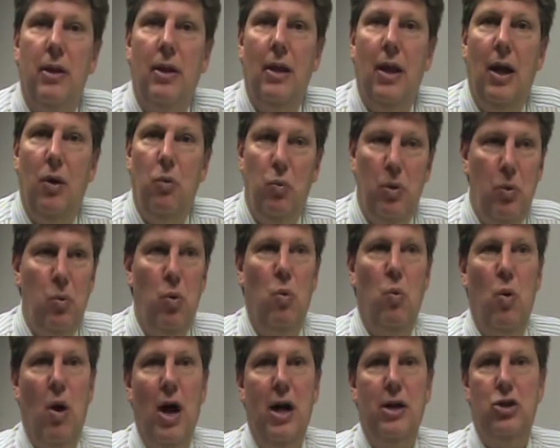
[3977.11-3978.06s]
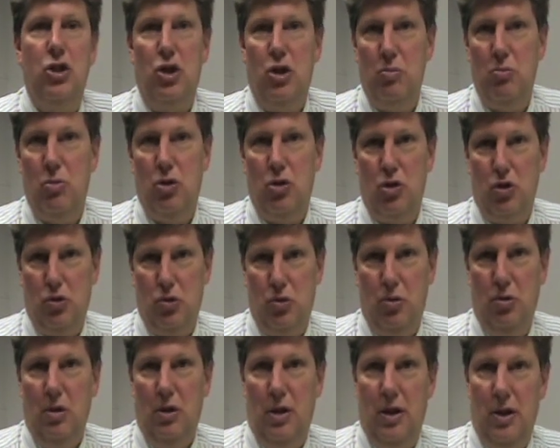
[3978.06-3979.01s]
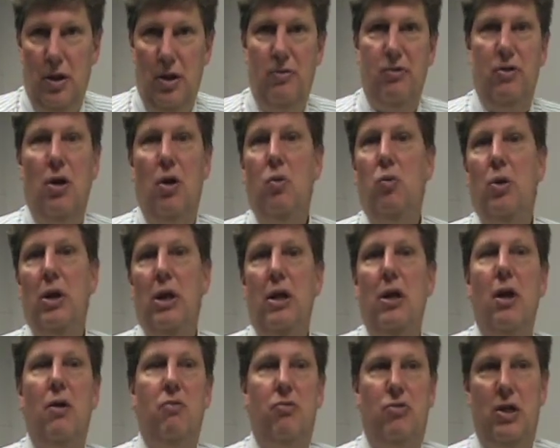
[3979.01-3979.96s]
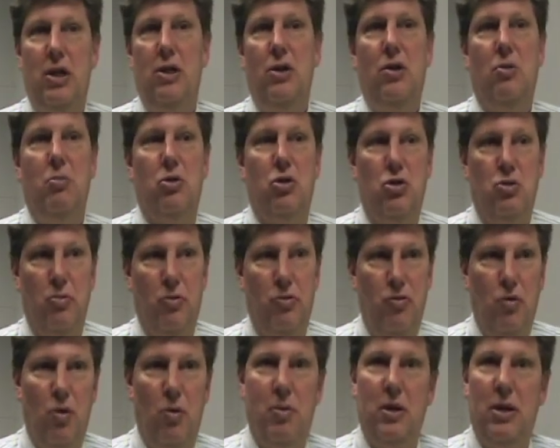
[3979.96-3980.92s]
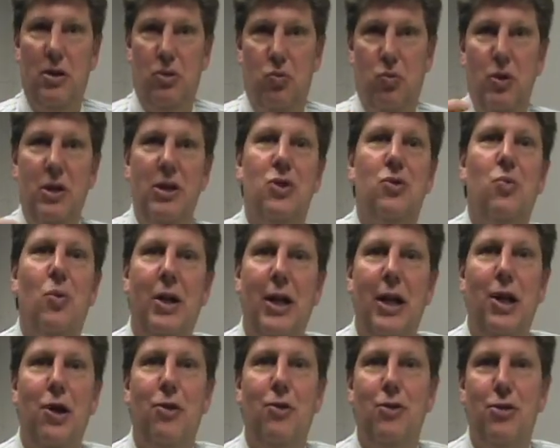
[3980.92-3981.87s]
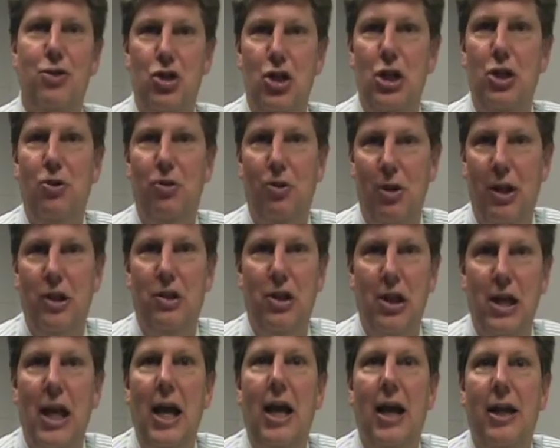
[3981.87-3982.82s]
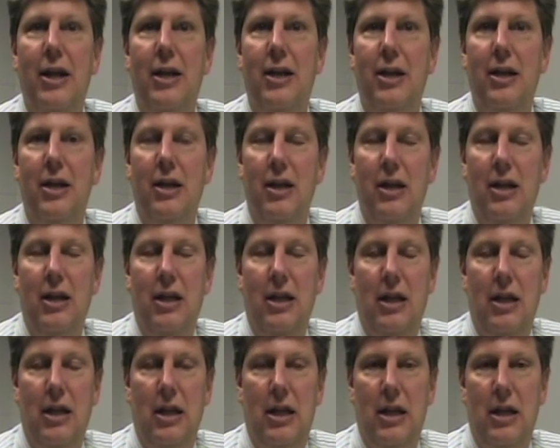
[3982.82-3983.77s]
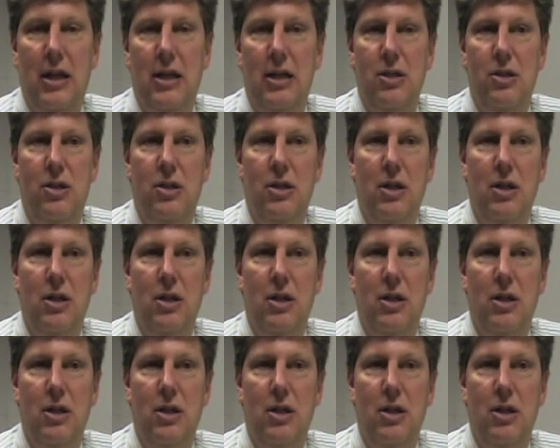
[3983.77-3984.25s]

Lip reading: And we will watch a commercial, even though we've seen the commercial before, because we just want to hear the jingle at the end. And